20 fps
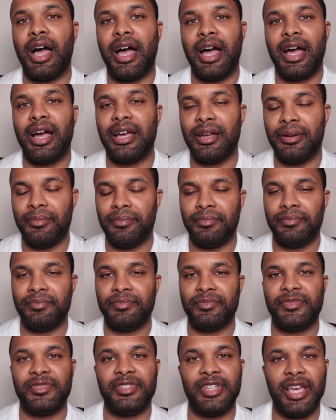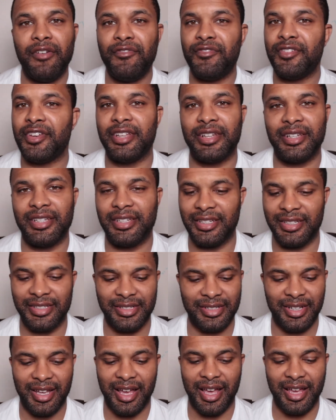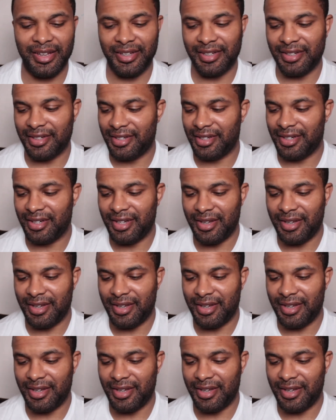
I'm definitely like,